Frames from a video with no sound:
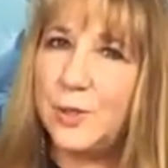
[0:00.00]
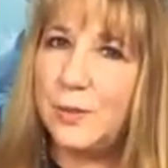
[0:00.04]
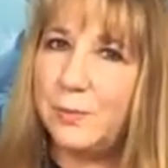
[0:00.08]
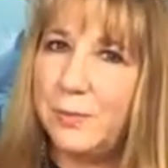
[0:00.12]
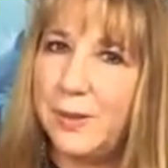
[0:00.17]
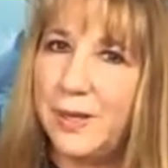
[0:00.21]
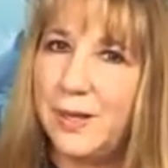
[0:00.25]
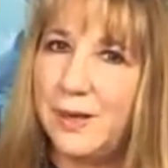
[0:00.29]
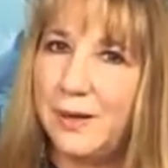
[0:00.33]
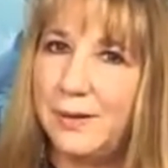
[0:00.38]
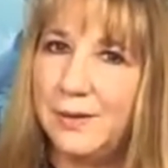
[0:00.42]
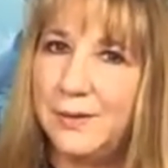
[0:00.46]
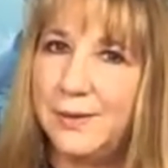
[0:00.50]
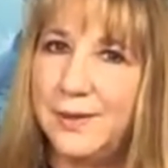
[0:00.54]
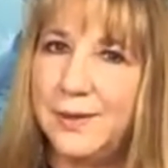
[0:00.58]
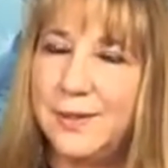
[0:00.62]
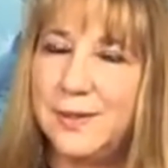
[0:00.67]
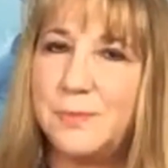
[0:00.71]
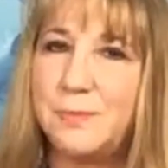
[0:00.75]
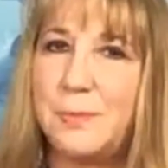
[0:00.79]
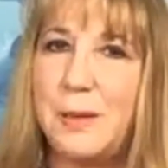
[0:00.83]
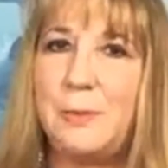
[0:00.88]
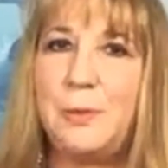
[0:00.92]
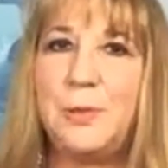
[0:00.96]
you could be on
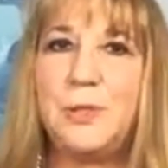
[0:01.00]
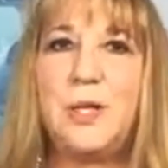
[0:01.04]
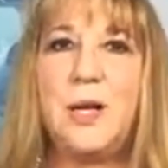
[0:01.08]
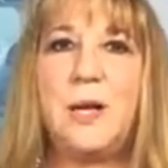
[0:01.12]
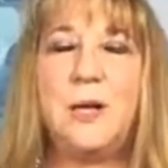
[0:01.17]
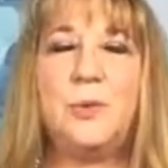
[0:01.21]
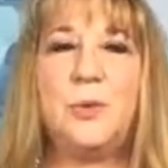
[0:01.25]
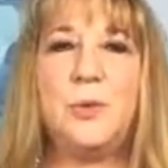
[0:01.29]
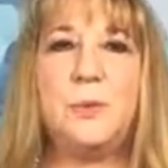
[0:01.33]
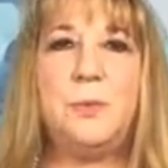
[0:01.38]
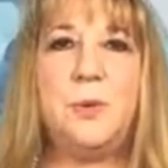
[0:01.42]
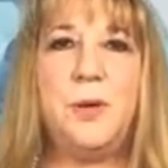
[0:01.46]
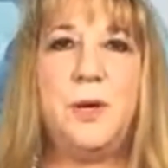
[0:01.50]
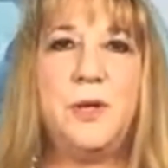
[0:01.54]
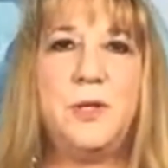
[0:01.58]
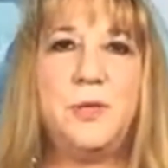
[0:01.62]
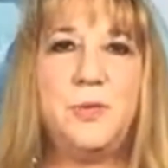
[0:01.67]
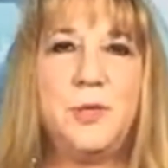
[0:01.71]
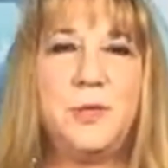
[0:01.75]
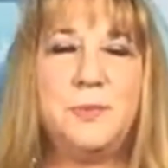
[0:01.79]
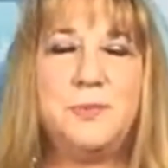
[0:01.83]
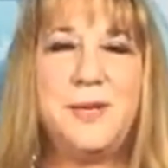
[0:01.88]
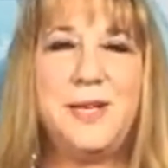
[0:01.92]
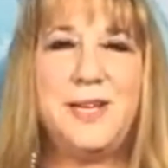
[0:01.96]
this Bubble Talk with Burge
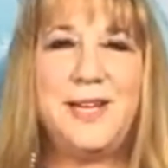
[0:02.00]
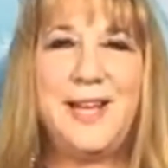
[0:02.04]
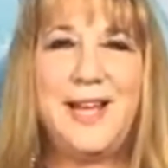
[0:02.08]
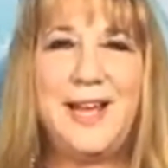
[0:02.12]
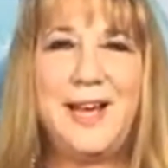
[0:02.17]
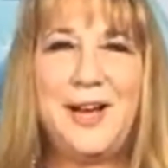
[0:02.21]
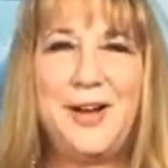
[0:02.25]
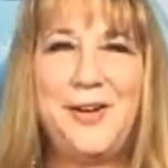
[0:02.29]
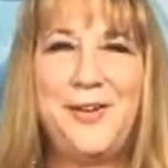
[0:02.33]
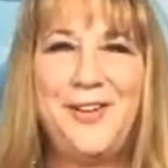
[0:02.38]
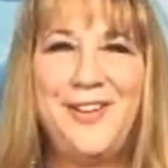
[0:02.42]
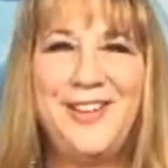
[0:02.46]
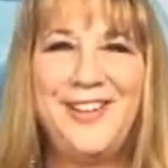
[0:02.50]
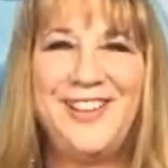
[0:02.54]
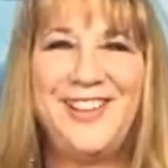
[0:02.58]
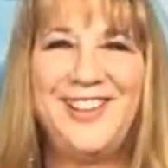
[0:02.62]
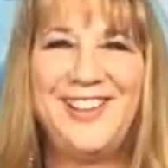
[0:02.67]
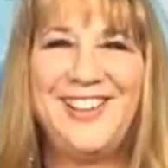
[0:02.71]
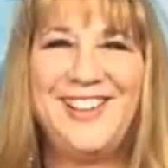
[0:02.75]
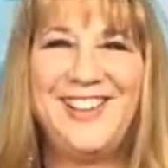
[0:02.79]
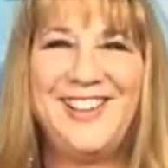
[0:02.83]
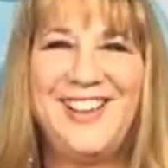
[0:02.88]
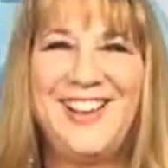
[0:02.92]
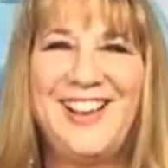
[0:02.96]
with me now.
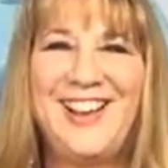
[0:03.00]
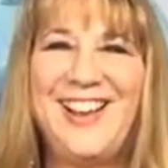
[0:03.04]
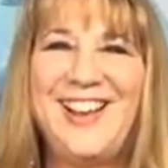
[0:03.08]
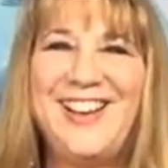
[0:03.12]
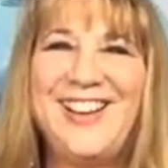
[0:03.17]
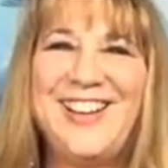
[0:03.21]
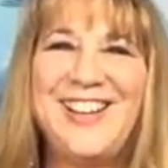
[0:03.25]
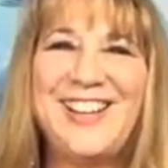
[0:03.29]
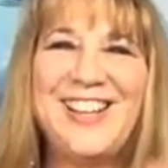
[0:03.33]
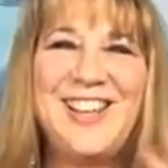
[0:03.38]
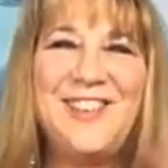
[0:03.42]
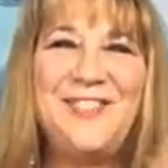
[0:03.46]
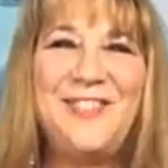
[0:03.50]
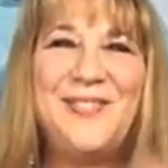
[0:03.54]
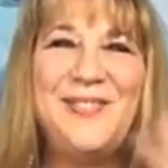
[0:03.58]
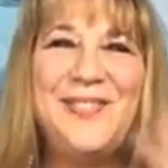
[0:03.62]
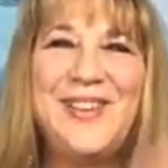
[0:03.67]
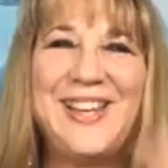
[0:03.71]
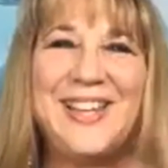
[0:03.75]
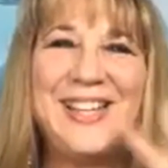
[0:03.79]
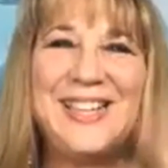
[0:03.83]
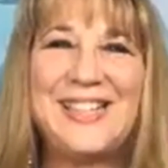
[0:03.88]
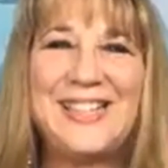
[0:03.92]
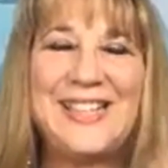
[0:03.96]
Hi, Nikki from
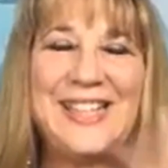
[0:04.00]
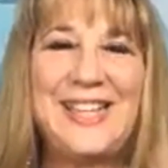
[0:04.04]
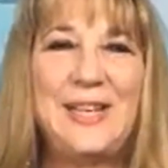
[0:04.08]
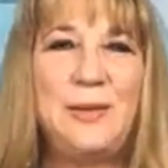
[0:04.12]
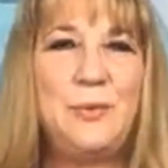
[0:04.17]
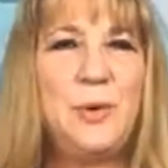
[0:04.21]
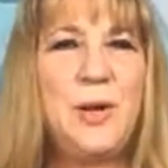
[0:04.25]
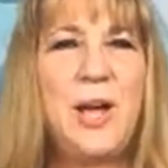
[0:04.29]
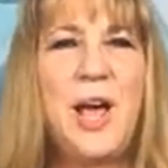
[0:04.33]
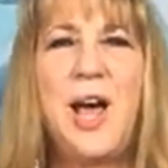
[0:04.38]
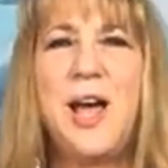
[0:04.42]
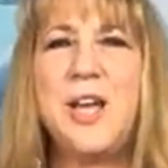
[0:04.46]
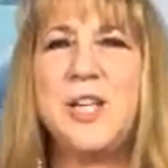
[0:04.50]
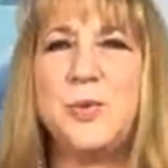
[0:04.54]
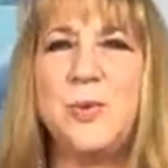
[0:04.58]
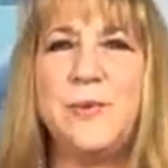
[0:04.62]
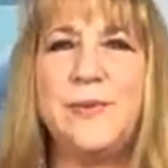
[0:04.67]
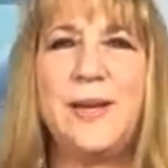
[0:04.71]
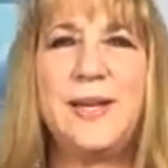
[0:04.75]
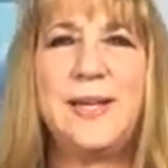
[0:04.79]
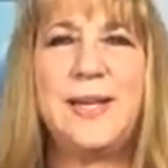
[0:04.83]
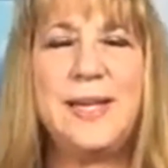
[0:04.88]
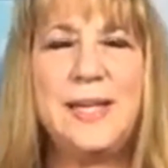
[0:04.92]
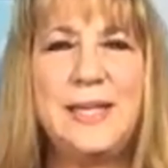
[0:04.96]
Italy. Well, gosh, we've
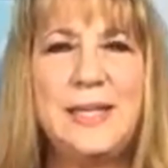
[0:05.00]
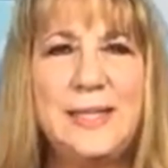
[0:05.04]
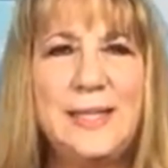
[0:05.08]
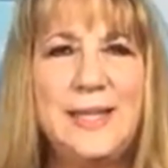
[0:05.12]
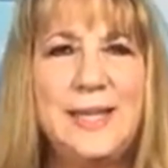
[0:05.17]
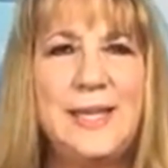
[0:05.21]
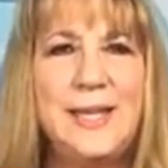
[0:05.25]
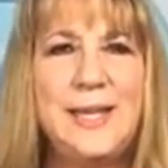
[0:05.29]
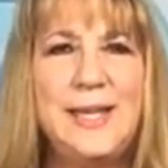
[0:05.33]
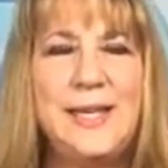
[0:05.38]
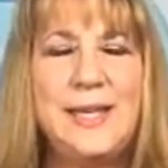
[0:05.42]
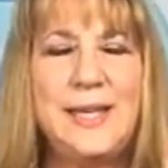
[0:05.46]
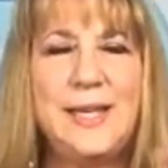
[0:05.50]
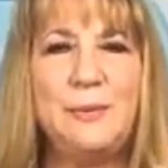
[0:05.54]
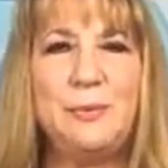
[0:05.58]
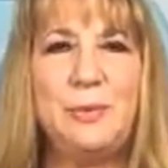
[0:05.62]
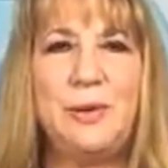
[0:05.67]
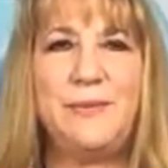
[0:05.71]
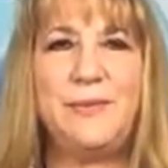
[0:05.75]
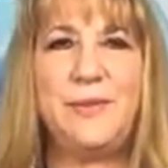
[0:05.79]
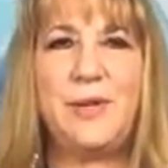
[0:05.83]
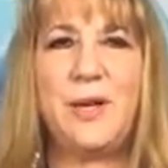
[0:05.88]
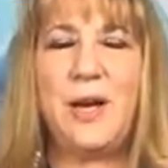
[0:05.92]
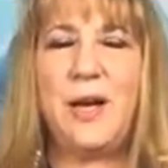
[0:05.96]
got Italy, and
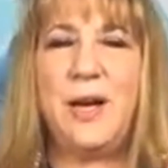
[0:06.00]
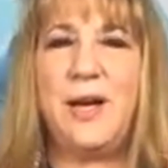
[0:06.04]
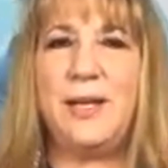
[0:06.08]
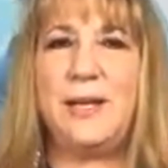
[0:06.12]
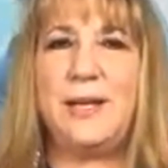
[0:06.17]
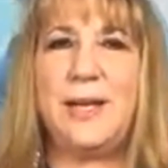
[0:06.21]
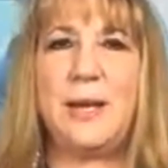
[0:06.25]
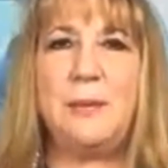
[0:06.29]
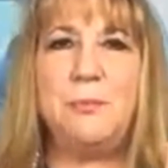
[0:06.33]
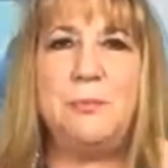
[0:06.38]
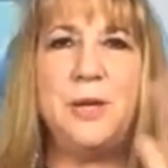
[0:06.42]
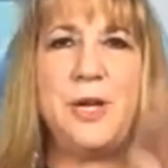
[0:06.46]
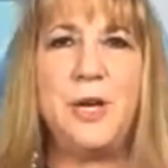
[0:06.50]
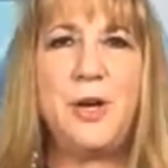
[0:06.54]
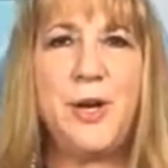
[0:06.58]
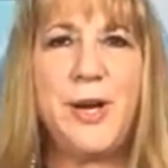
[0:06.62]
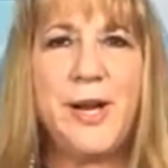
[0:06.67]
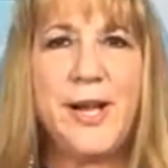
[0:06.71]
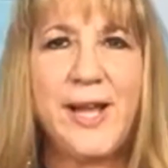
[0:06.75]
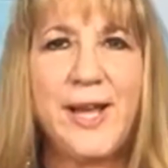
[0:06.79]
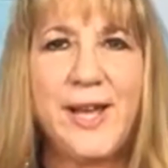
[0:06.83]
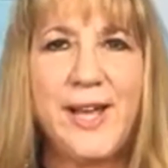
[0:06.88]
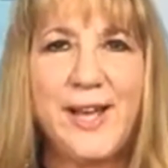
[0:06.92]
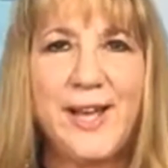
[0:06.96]
we've got
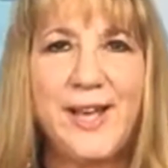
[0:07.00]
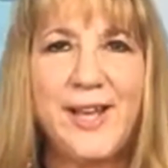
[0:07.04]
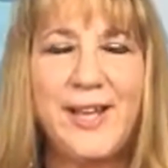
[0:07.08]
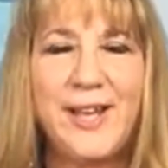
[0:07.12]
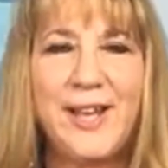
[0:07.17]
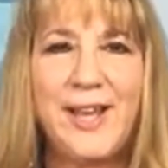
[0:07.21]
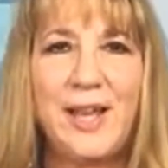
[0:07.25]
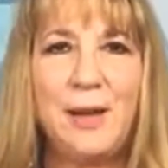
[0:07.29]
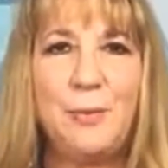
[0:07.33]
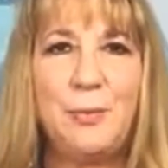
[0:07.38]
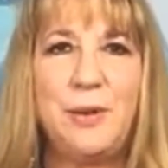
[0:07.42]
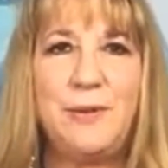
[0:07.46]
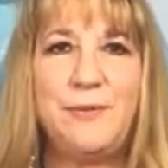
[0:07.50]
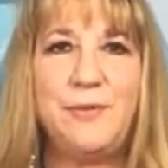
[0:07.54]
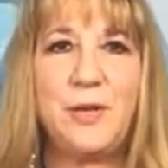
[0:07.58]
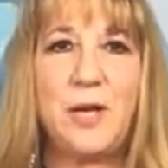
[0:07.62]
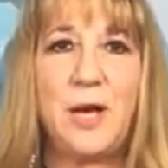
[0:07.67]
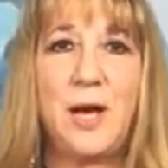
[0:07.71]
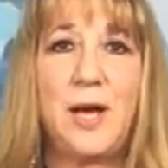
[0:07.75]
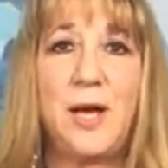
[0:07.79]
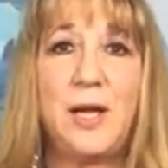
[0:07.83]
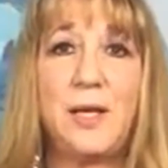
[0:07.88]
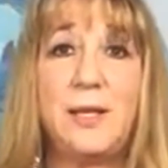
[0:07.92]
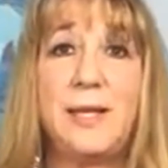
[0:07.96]
Liberia, and we've
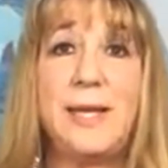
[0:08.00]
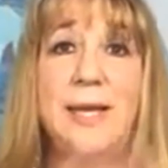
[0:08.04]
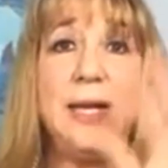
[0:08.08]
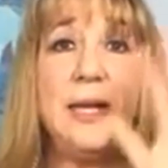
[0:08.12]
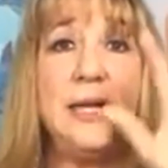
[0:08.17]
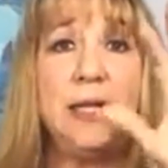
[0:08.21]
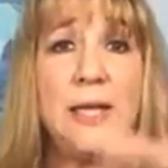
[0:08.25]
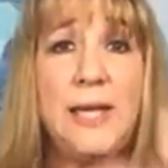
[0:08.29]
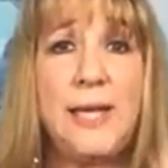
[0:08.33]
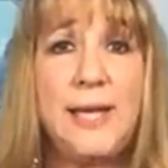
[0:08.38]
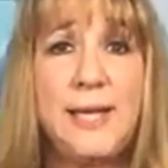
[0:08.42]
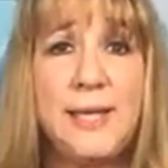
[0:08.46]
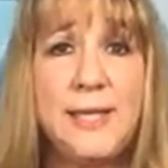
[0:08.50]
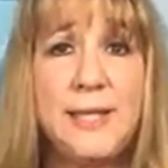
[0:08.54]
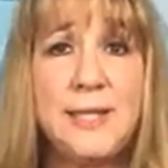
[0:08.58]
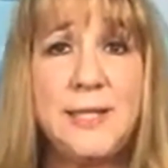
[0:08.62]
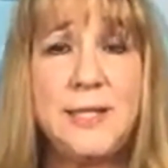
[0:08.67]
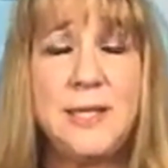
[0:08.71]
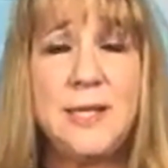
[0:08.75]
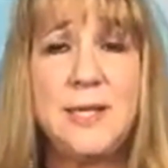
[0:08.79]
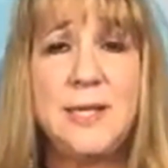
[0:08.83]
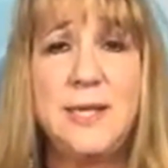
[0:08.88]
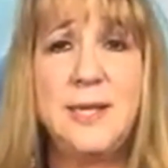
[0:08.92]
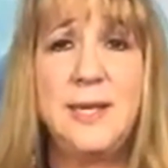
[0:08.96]
got
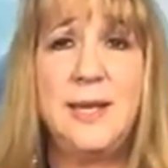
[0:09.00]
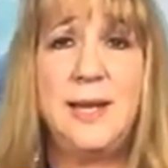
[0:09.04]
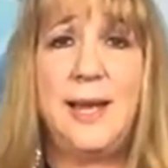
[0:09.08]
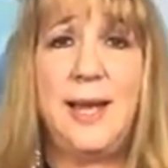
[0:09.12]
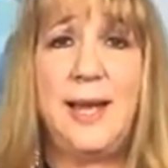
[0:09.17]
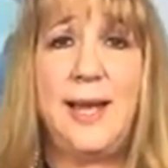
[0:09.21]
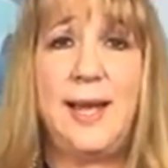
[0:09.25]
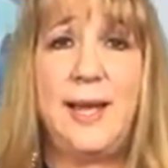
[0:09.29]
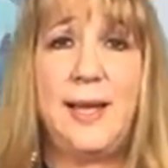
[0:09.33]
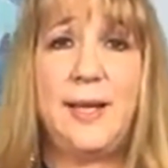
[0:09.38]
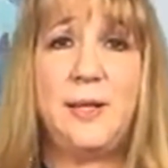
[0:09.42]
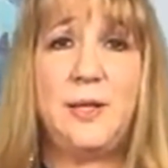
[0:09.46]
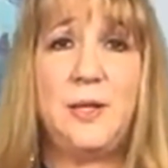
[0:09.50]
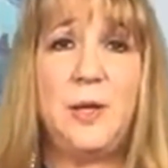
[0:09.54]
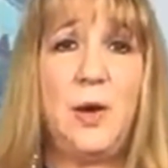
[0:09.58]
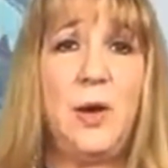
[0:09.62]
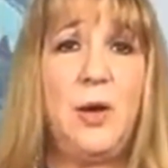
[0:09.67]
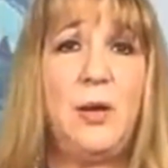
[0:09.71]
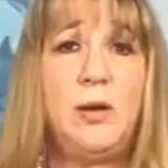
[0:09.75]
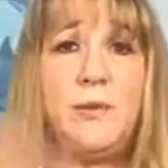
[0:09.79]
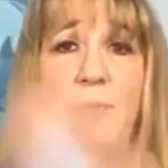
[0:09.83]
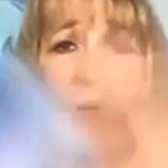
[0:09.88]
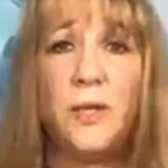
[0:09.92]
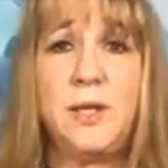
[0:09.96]
England, and
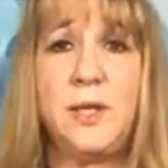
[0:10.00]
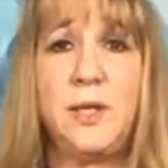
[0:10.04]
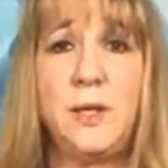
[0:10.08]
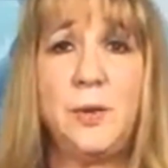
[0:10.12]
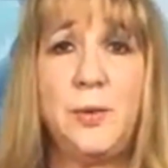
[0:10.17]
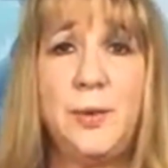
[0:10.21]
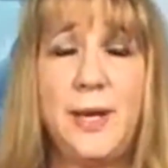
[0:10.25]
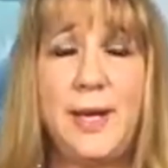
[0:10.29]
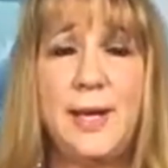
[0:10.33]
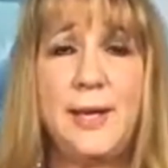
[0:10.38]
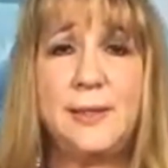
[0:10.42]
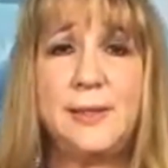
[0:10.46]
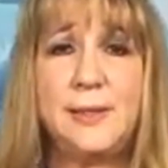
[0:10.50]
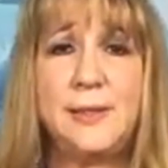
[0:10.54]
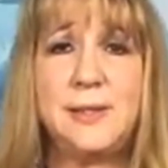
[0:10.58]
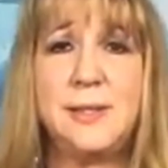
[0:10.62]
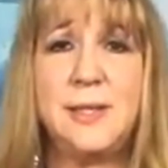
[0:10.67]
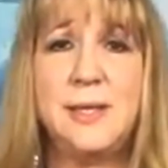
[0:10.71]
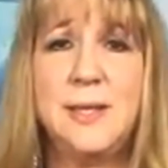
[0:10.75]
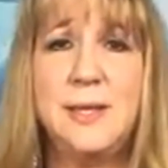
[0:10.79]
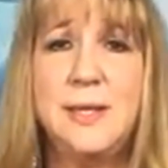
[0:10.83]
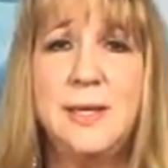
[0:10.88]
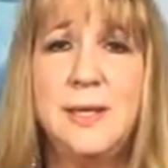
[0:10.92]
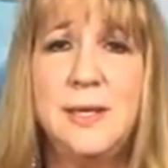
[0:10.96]
all over the U.S.,